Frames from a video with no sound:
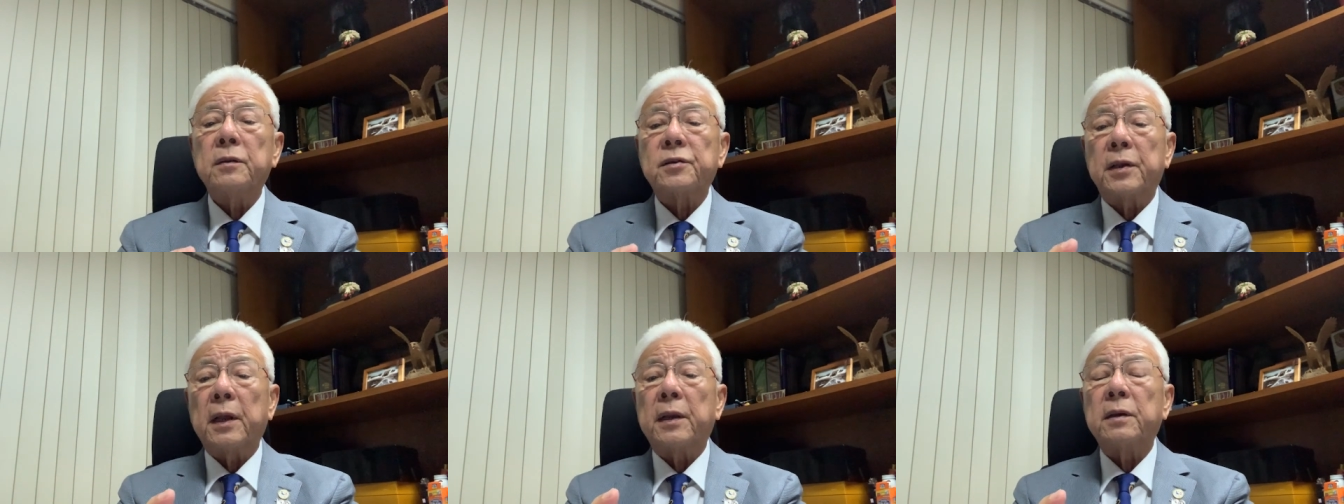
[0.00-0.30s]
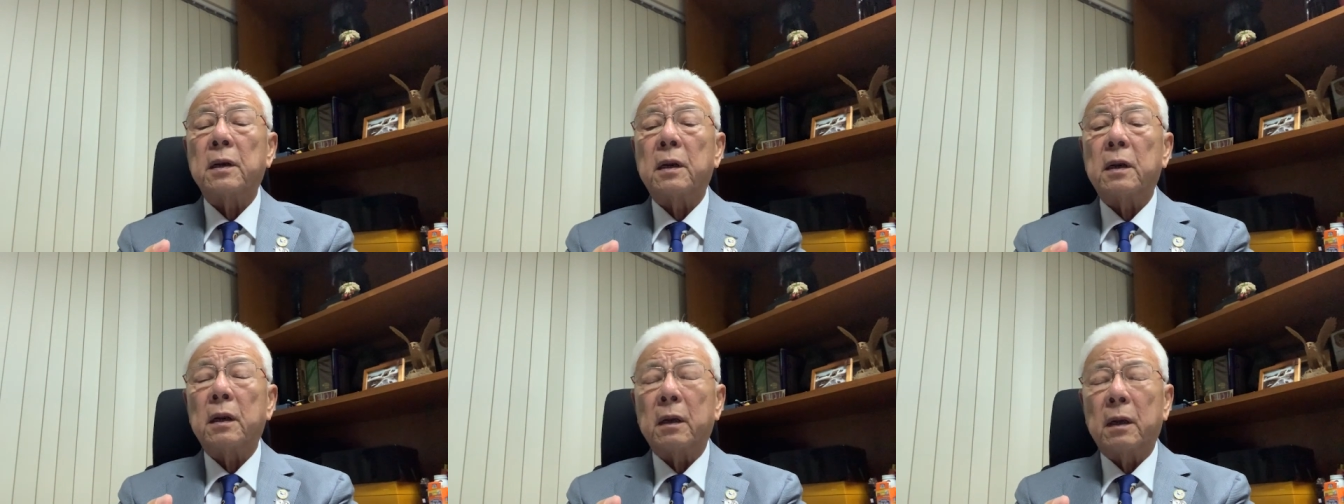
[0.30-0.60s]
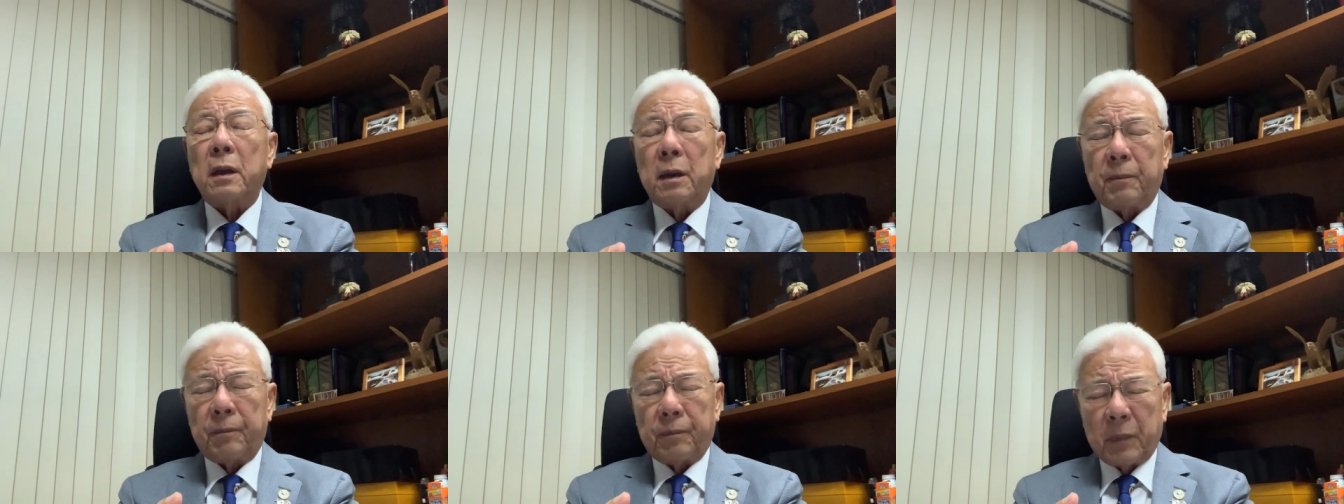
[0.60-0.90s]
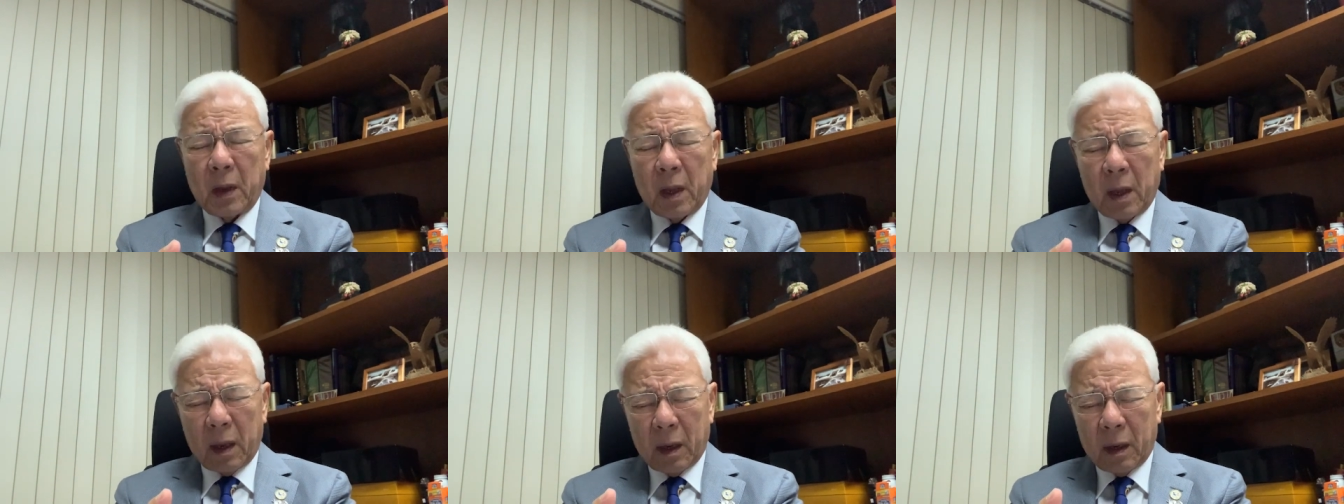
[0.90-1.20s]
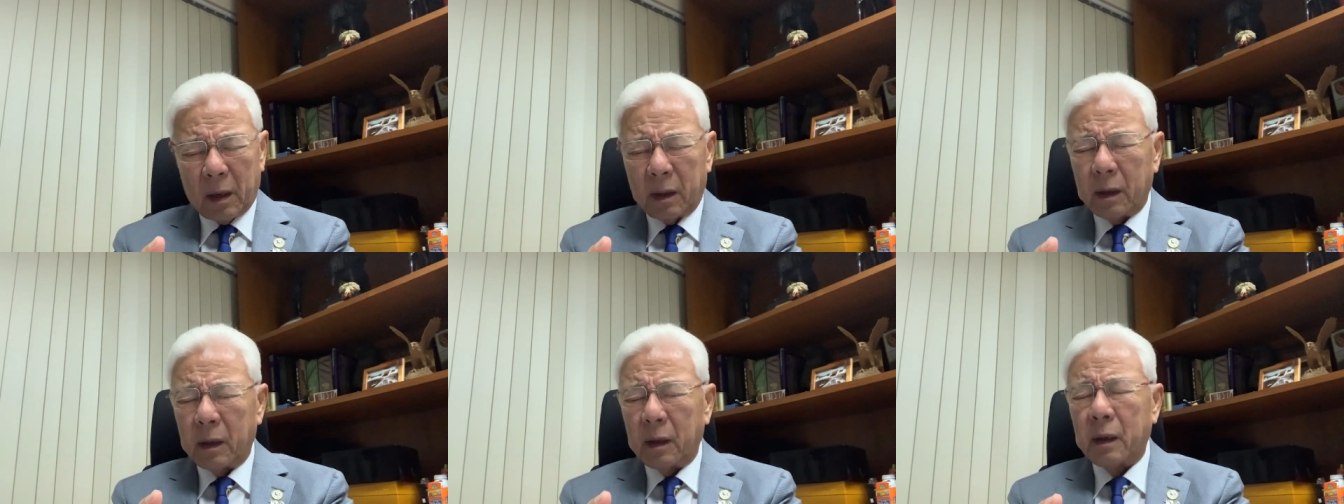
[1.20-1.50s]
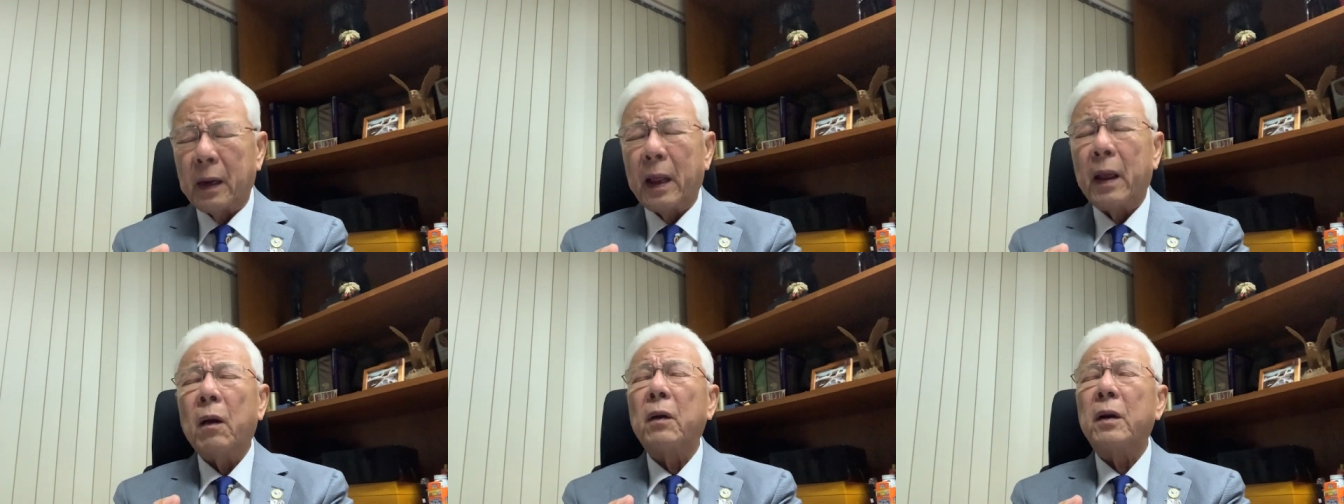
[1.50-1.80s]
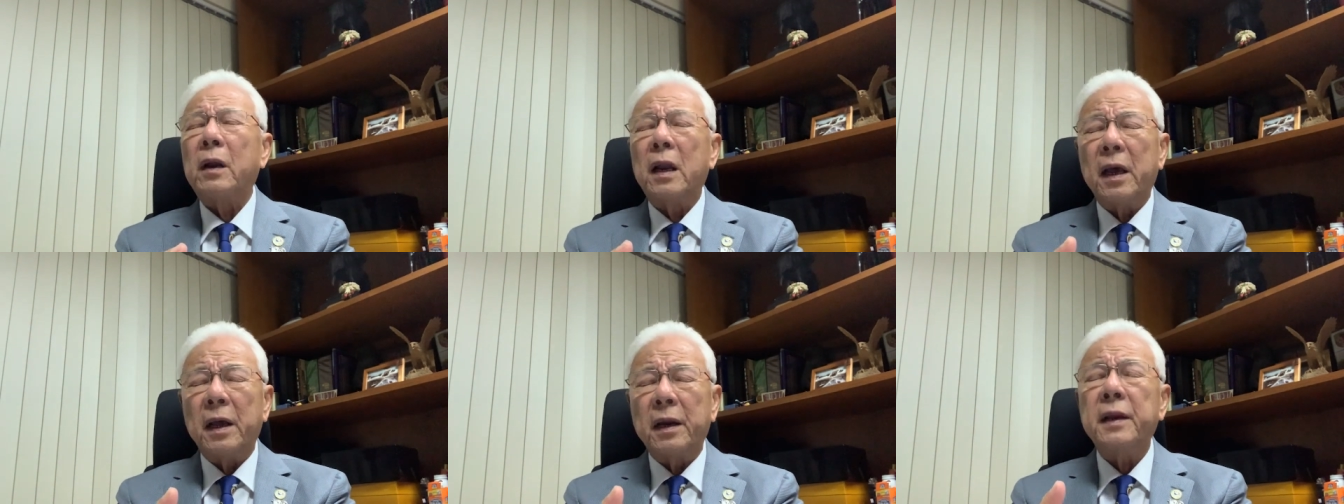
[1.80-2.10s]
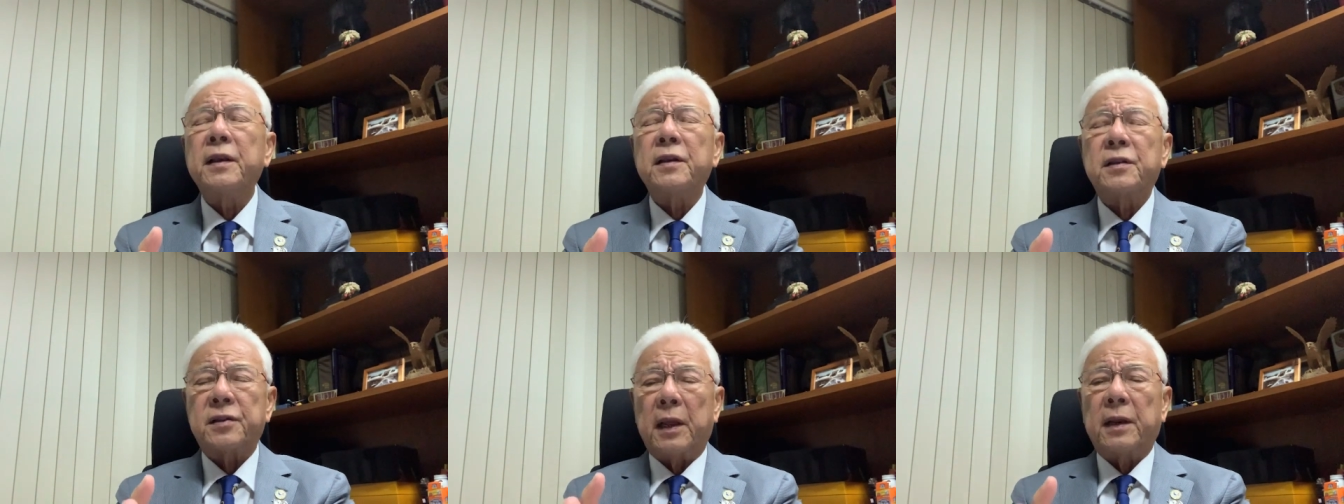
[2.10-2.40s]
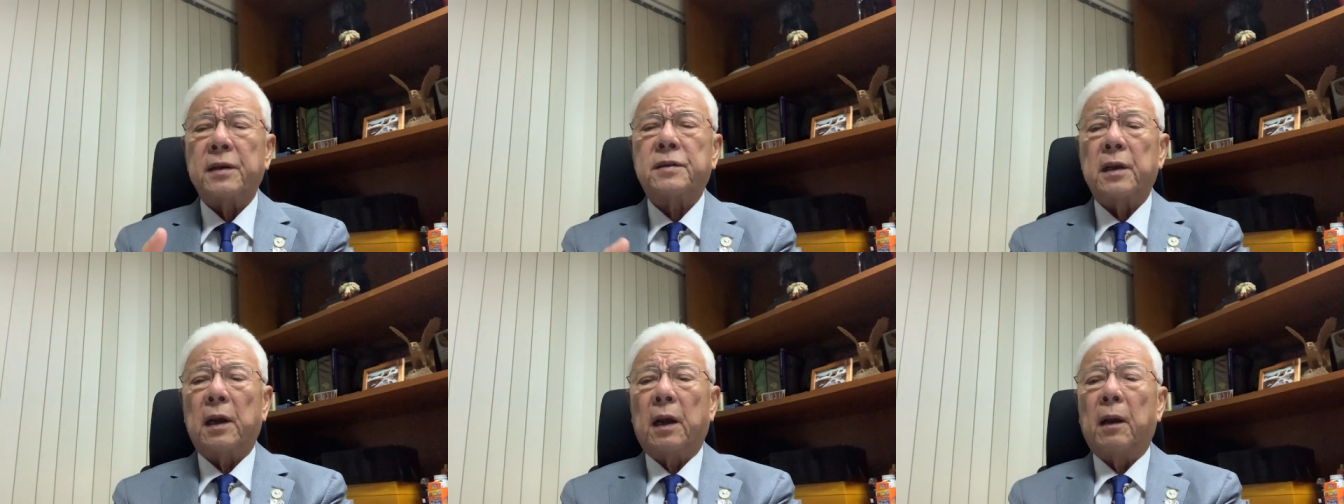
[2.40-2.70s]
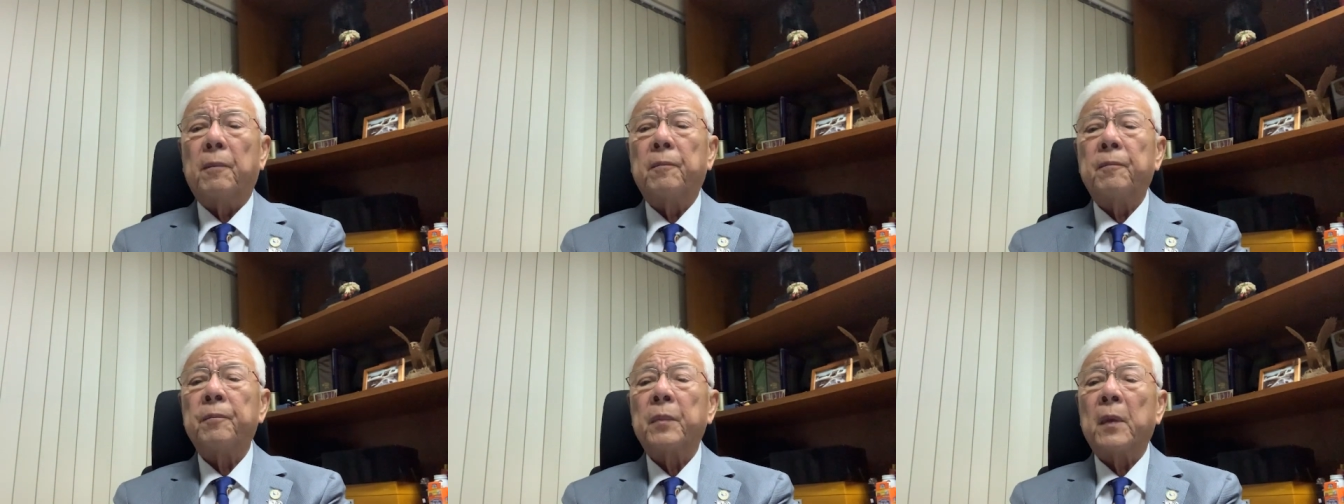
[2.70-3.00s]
Cent- Lion Learning Center.